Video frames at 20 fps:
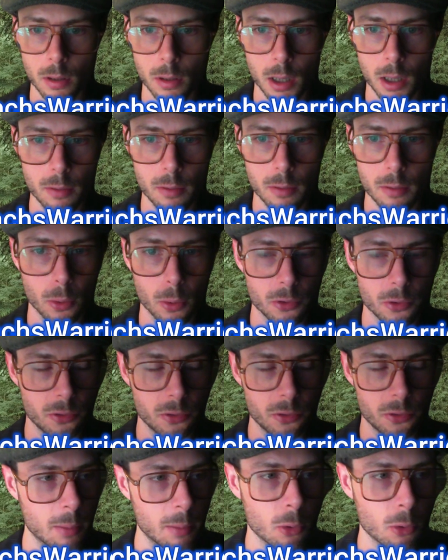And of course,
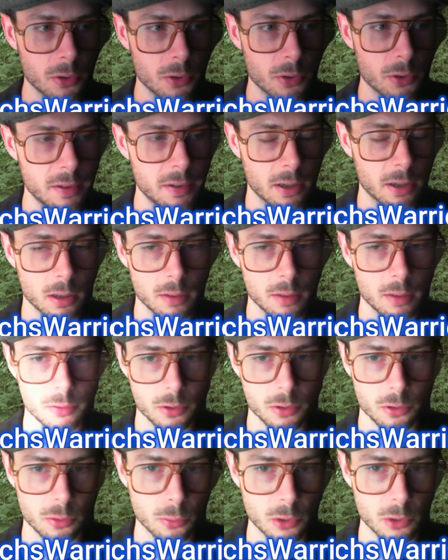you'll get more detail if
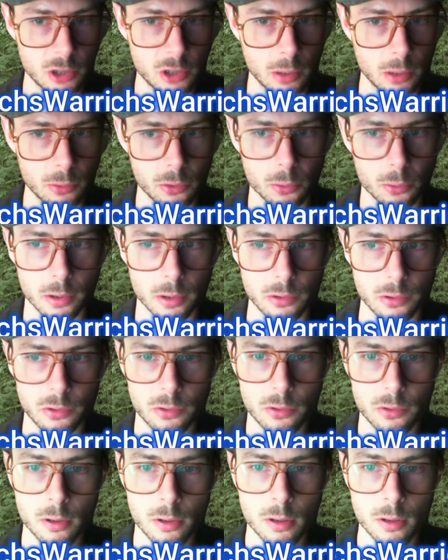you do reach out to
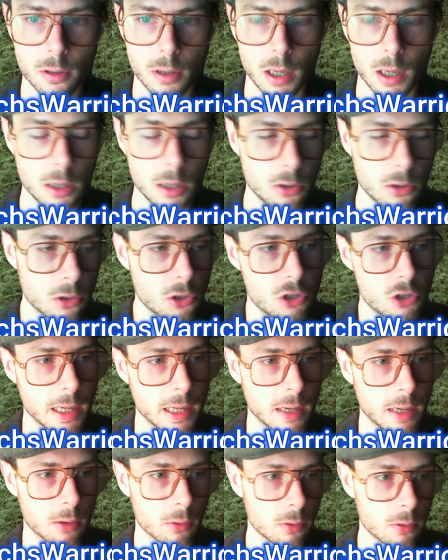us. And you can
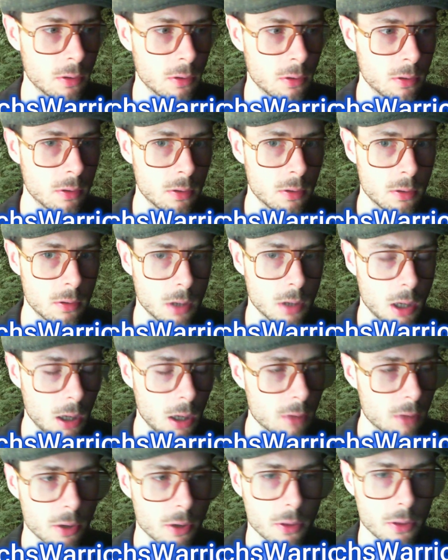check out
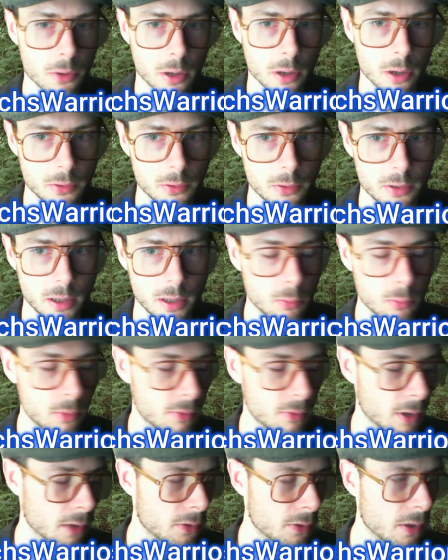all of our other content. We've
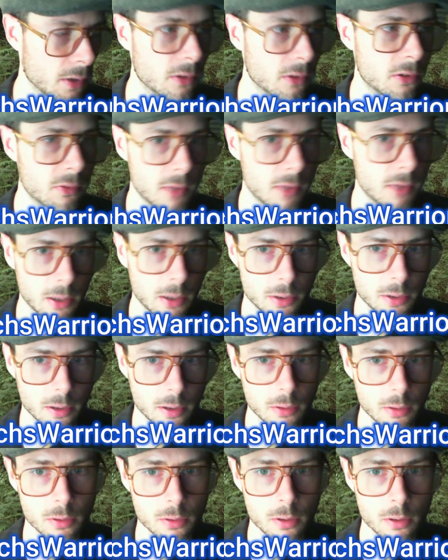got tons of it out
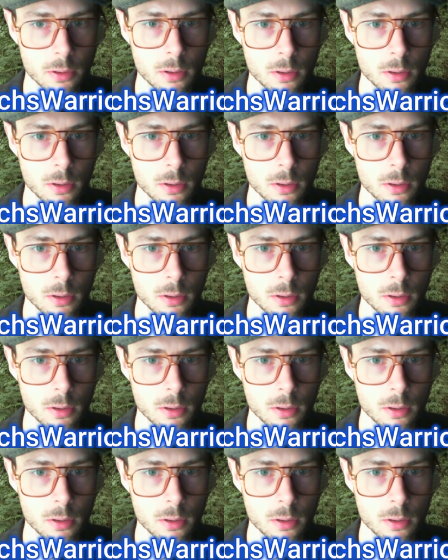there.